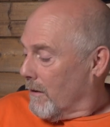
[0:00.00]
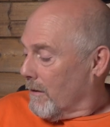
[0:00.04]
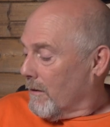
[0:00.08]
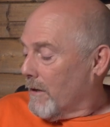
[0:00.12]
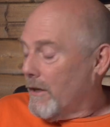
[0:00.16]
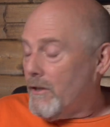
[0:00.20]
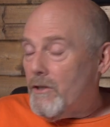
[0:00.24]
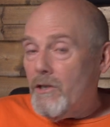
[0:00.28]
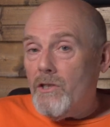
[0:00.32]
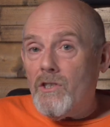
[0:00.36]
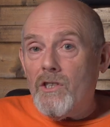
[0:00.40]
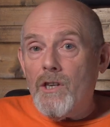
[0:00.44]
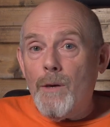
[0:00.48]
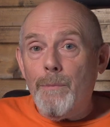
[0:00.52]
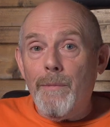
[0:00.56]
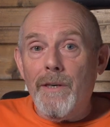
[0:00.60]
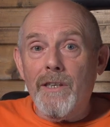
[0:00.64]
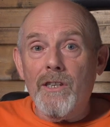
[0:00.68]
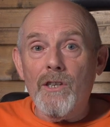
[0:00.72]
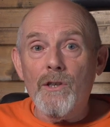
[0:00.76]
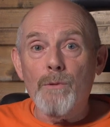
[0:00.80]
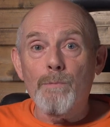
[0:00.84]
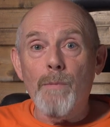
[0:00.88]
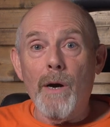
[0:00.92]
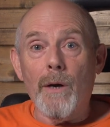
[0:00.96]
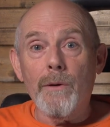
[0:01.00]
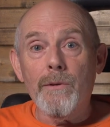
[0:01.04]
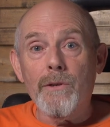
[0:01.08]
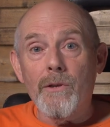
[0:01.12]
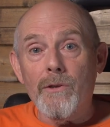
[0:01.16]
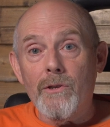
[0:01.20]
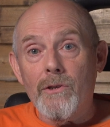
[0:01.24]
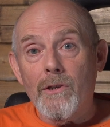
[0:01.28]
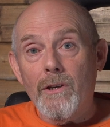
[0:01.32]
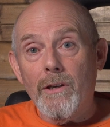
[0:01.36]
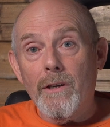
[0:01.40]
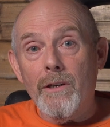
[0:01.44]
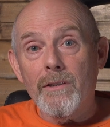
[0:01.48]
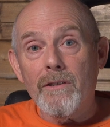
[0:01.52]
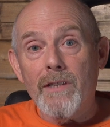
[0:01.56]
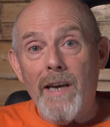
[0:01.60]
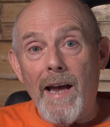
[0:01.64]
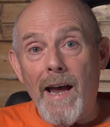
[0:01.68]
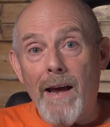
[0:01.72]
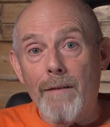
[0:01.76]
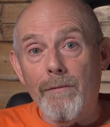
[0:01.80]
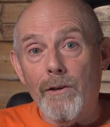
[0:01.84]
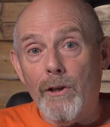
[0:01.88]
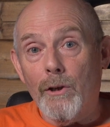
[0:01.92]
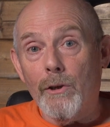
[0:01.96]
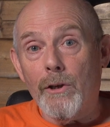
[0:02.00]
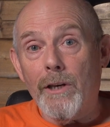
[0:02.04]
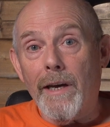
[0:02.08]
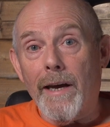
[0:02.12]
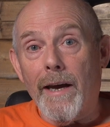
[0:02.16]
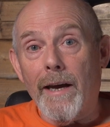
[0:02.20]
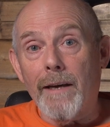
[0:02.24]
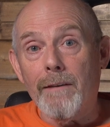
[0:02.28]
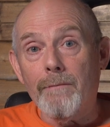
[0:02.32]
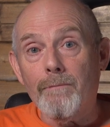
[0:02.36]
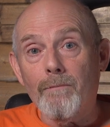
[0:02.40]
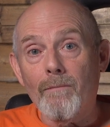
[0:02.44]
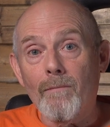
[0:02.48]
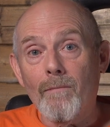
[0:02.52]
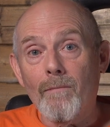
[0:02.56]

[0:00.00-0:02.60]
They just sent me these motors to have a look at.